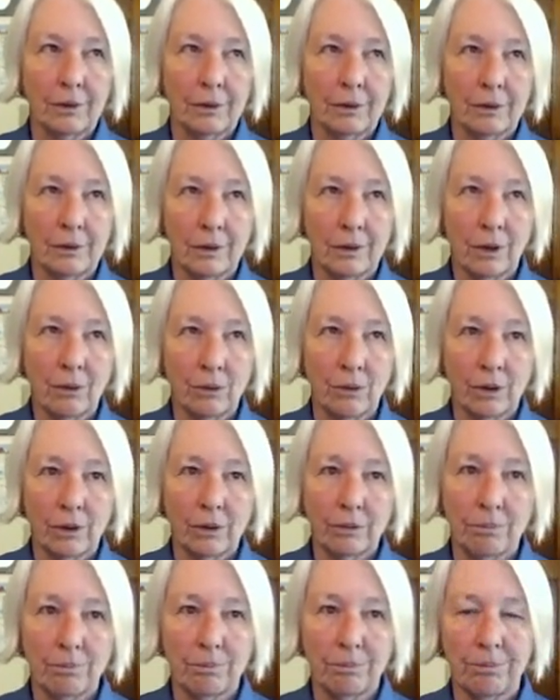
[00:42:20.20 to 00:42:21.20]
So
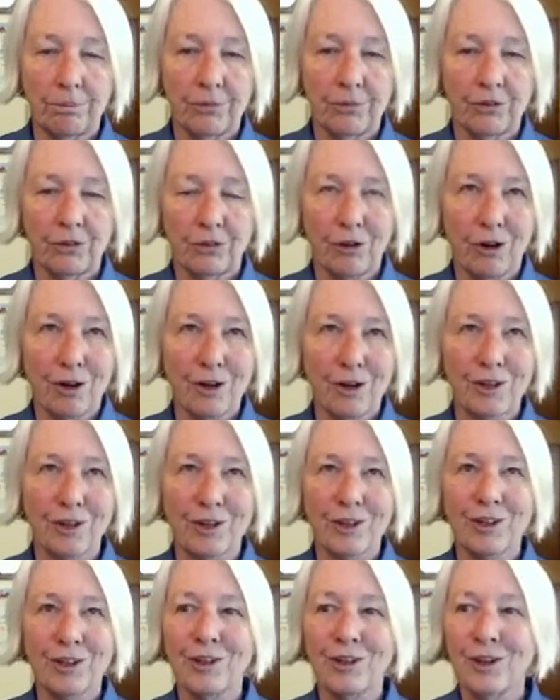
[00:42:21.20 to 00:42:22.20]
to
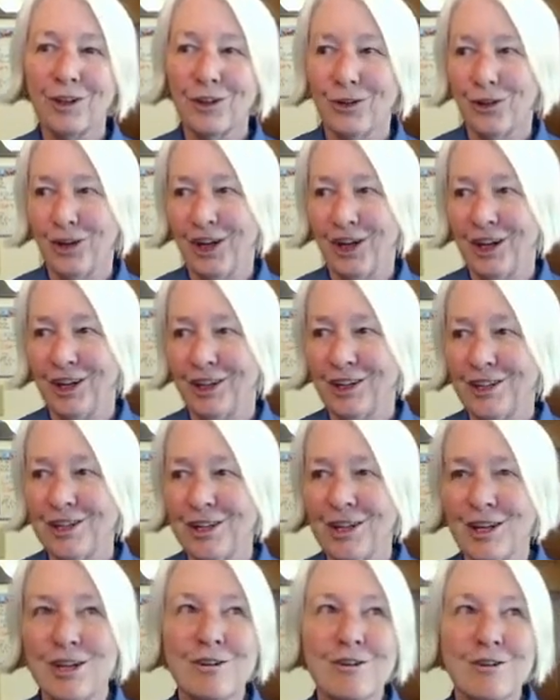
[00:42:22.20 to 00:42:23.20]
start concluding,
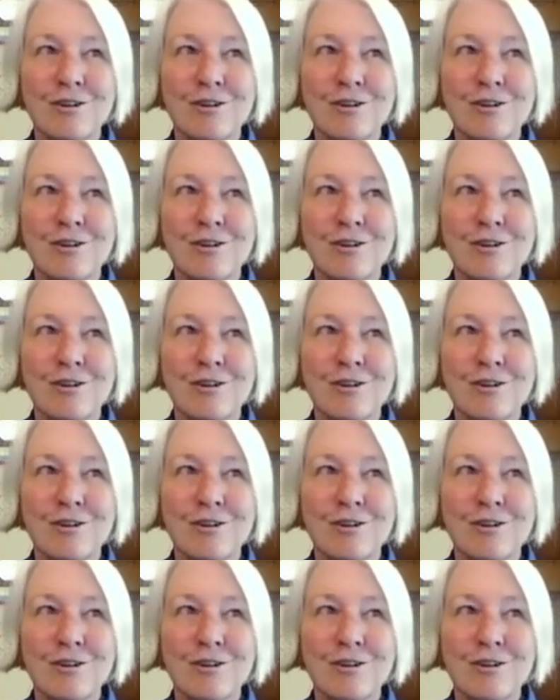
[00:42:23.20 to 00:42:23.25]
